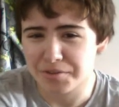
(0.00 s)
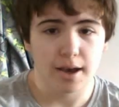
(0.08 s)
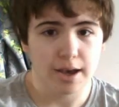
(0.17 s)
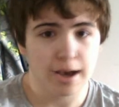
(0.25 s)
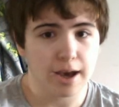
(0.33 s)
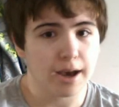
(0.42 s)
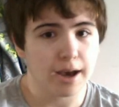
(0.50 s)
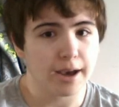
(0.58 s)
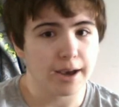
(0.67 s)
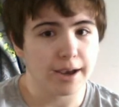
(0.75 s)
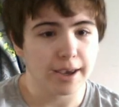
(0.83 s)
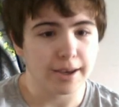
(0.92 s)

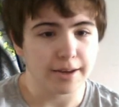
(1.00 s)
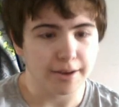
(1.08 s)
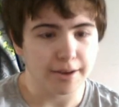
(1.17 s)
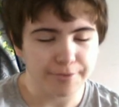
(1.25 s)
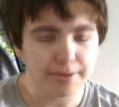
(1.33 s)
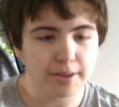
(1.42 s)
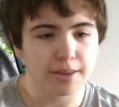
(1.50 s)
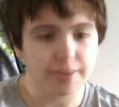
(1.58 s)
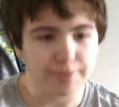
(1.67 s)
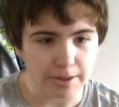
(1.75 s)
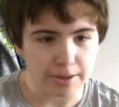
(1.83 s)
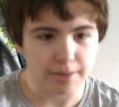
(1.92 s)
I definitely feel that
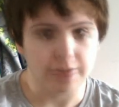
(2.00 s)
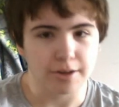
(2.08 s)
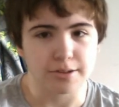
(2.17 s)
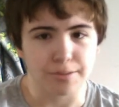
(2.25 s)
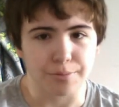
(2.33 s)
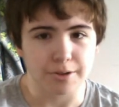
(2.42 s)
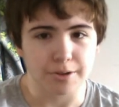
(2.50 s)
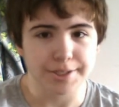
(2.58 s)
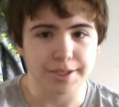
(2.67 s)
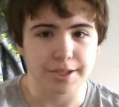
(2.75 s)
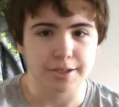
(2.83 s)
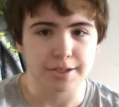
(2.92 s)
there's more
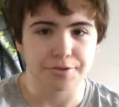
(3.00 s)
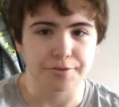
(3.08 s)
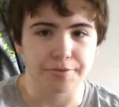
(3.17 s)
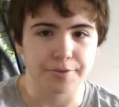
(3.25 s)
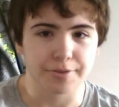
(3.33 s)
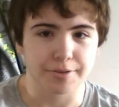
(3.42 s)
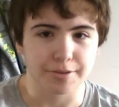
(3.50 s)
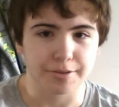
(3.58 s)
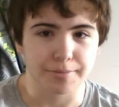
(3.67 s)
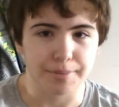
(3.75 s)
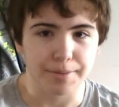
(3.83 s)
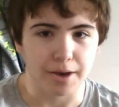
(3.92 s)
testosterone flowing through my
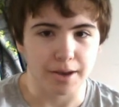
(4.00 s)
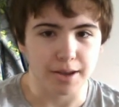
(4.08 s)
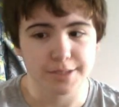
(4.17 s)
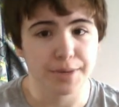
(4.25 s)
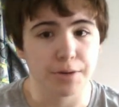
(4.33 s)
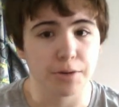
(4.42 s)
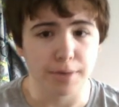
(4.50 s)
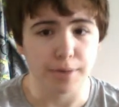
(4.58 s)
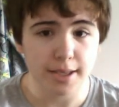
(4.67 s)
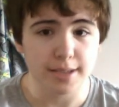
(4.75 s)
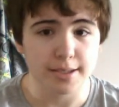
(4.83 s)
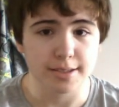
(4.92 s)
body. It's been a
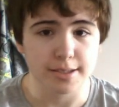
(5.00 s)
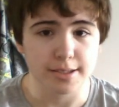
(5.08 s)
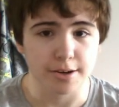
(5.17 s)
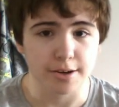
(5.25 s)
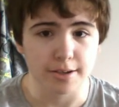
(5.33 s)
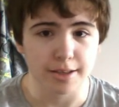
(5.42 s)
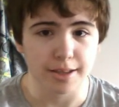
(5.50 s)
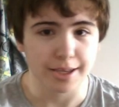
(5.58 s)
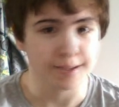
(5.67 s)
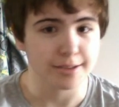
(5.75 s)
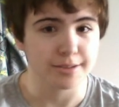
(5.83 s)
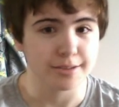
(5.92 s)
week since I started,
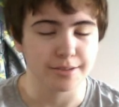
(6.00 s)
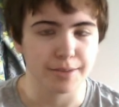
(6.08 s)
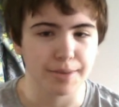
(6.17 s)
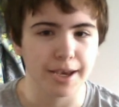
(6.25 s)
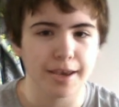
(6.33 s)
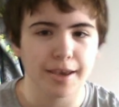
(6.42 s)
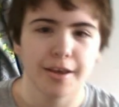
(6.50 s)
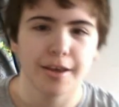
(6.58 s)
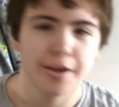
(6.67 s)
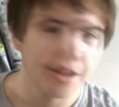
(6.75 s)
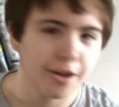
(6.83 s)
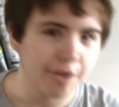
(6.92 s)
like this is my
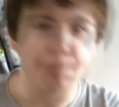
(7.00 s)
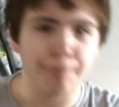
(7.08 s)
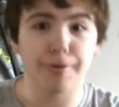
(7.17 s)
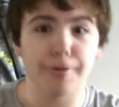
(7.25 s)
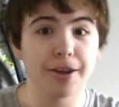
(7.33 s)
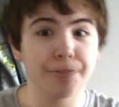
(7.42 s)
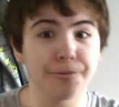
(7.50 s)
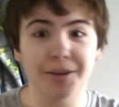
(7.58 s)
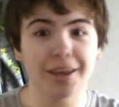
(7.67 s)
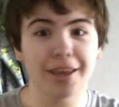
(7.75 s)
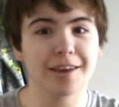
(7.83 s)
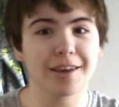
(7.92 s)
1
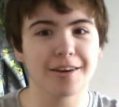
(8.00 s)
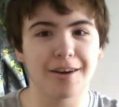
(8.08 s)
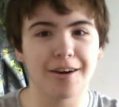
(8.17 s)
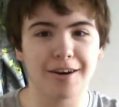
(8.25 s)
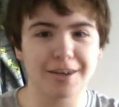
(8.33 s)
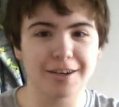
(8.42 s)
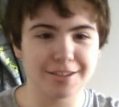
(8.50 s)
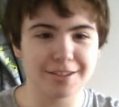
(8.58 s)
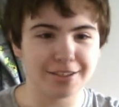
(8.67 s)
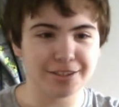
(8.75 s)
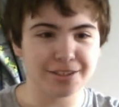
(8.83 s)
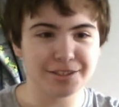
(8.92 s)
week
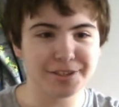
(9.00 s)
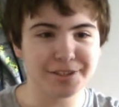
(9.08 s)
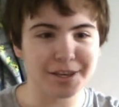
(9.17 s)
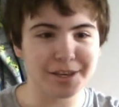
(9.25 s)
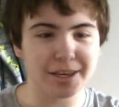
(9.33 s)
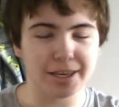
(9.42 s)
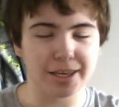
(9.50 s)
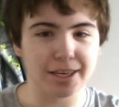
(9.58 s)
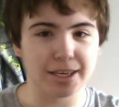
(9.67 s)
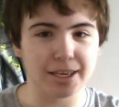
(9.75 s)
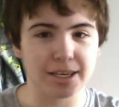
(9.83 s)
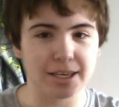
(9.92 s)
on
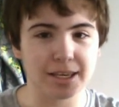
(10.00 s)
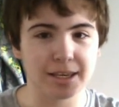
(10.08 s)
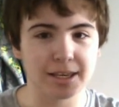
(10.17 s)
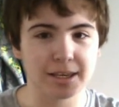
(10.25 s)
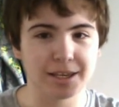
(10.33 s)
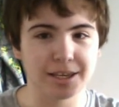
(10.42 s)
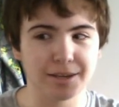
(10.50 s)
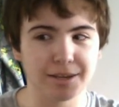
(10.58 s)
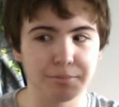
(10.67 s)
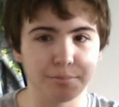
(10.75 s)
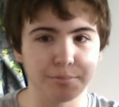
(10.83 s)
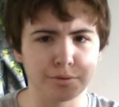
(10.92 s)
T
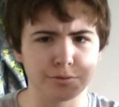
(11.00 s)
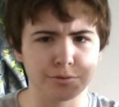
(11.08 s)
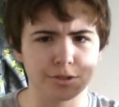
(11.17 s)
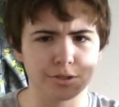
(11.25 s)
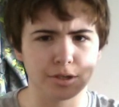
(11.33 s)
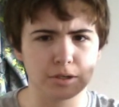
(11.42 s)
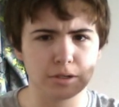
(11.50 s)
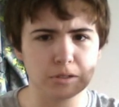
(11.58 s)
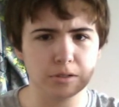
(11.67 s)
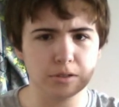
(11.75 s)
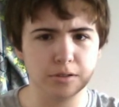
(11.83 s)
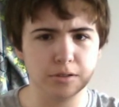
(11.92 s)

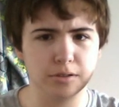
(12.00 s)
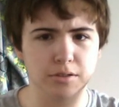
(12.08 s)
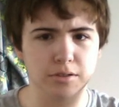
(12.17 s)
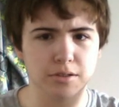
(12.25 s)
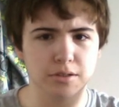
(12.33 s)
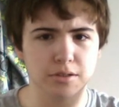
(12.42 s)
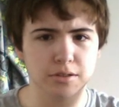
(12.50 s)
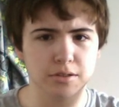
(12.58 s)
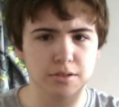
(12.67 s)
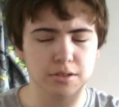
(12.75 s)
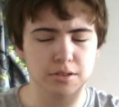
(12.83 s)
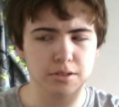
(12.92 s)
boosters.
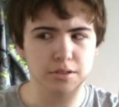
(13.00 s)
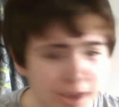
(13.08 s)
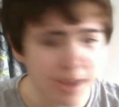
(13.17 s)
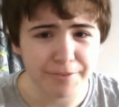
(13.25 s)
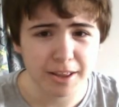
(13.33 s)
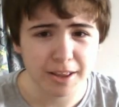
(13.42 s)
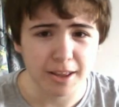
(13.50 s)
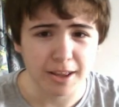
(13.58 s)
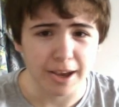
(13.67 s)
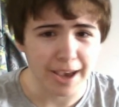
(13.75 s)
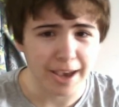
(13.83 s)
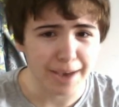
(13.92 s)
I feel a
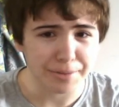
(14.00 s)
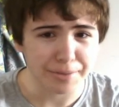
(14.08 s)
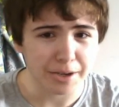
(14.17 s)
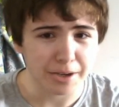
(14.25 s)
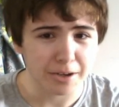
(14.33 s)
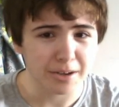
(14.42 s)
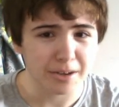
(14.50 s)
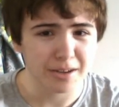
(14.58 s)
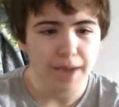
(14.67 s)
lot happier.